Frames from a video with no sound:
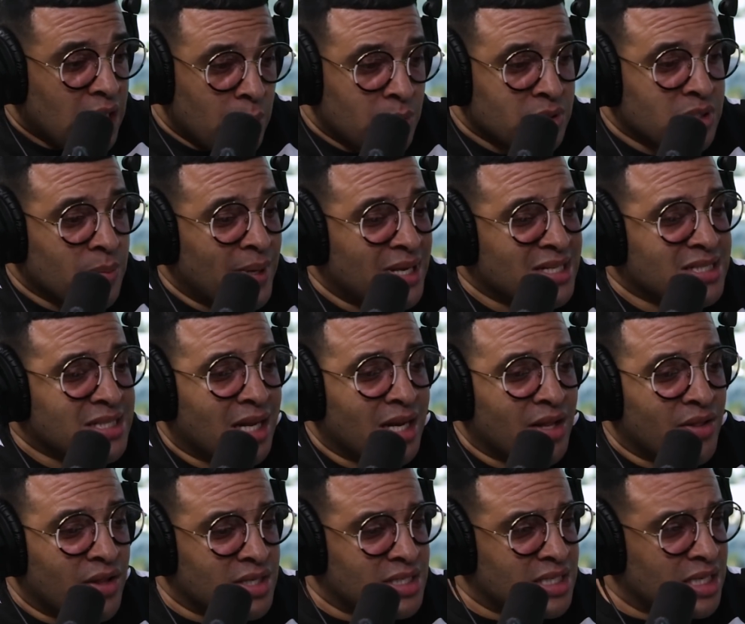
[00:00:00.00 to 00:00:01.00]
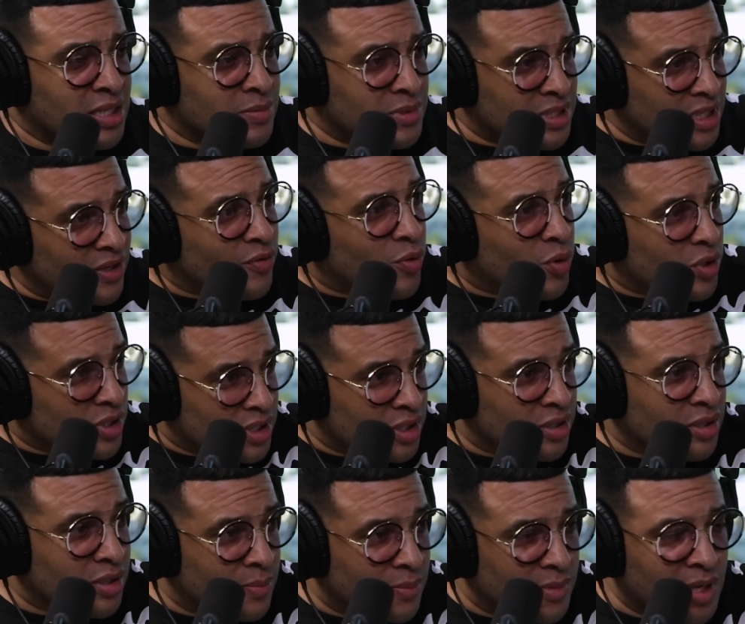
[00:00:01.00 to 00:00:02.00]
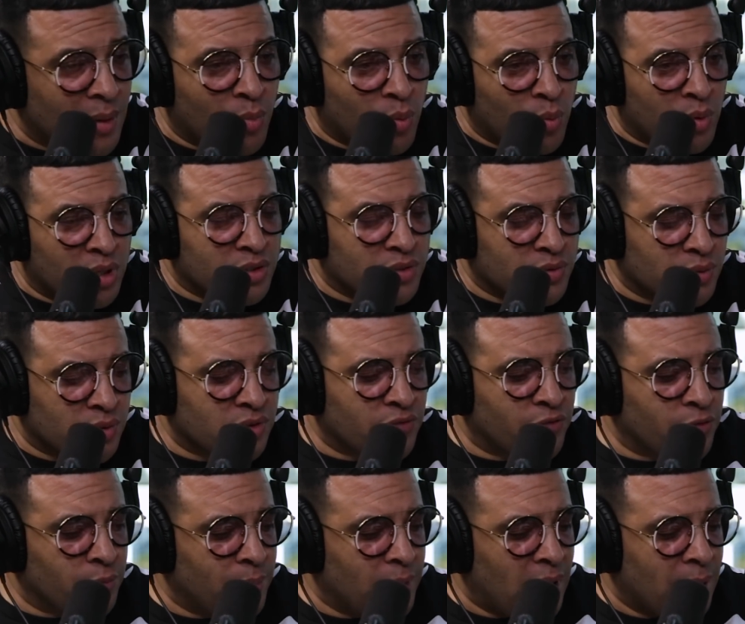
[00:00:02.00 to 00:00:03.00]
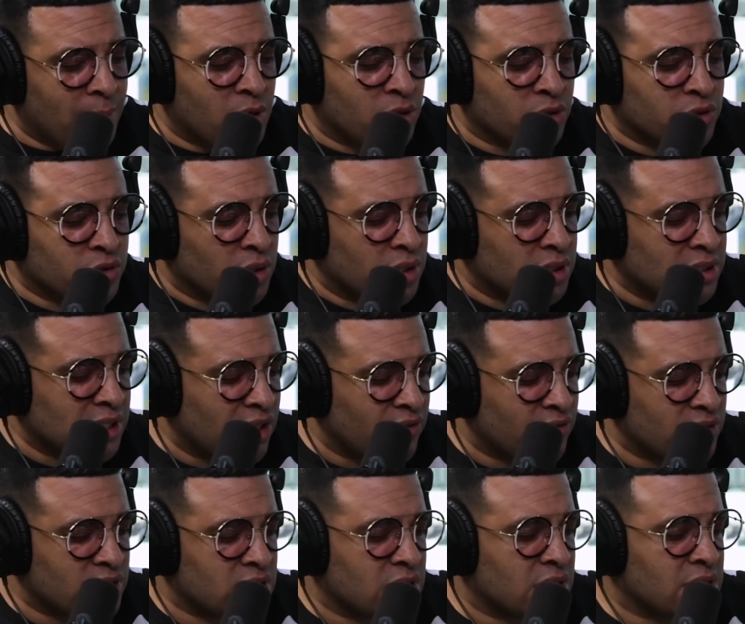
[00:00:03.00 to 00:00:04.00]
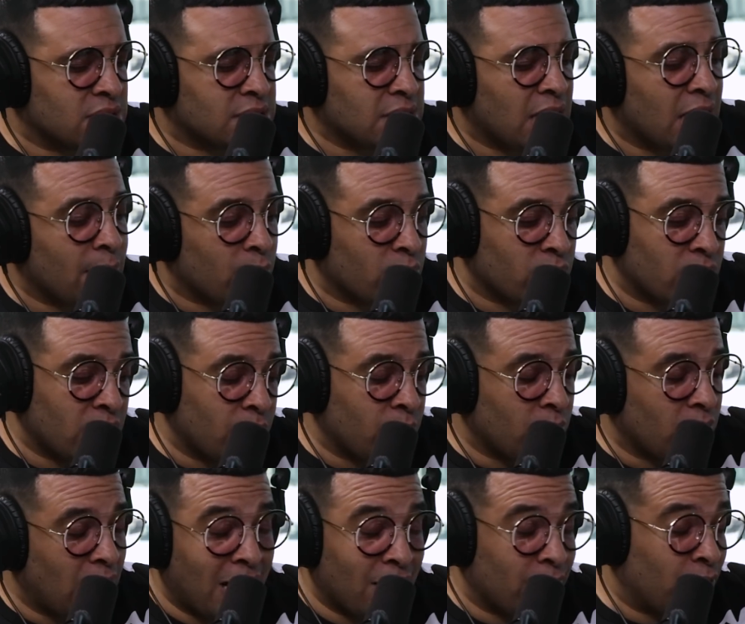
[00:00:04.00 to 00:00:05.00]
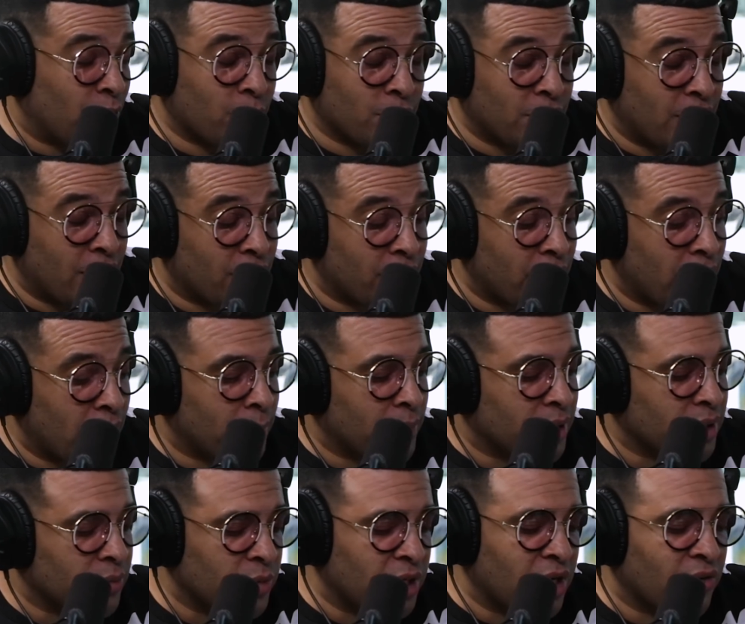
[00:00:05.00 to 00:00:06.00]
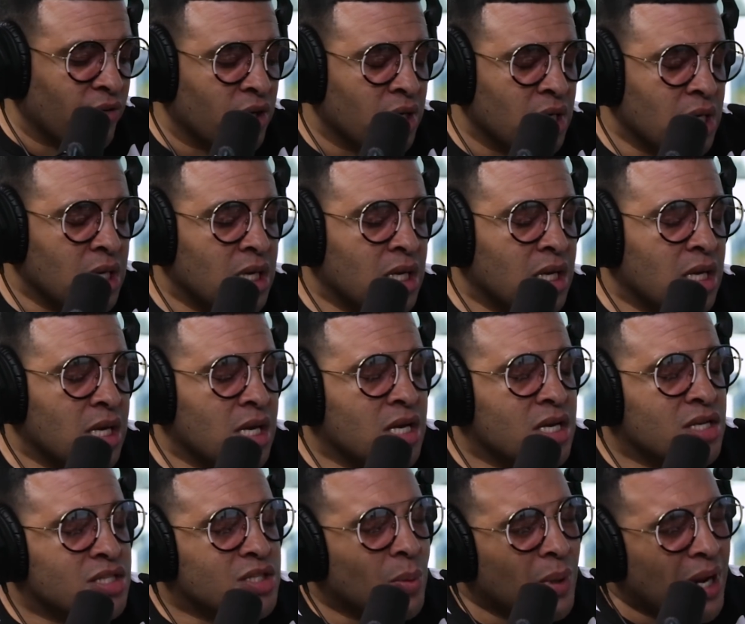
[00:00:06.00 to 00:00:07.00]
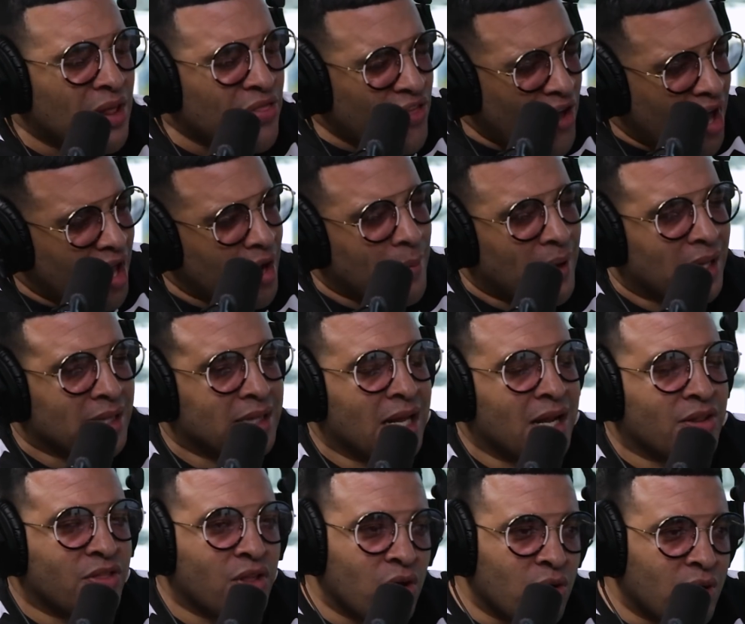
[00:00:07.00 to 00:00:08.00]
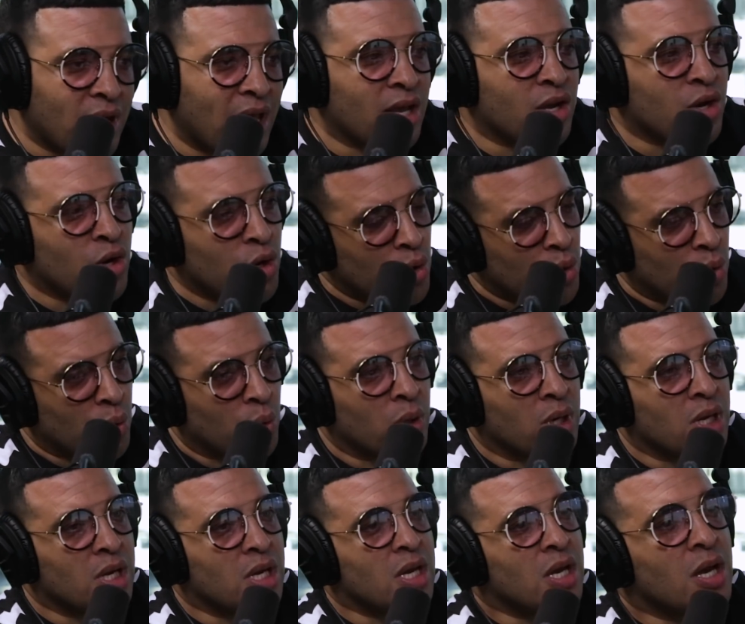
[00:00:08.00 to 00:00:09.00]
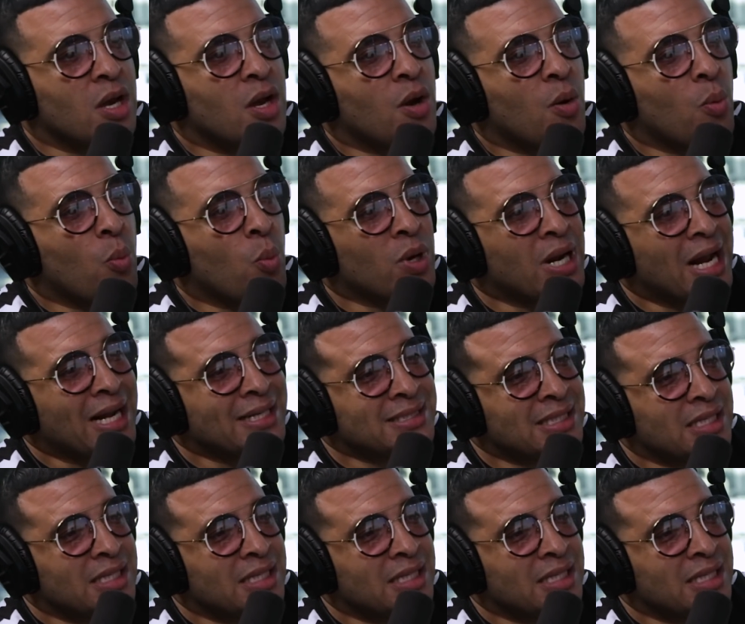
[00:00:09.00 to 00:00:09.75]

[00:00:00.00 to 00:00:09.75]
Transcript: he was the best at it. And then TMZ, of course, they're the number one source for pop culture on television at the time. Where they were, I don't know where they are now, but mm-hmm. whatever. So when I thought about that, I thought, okay, cool what I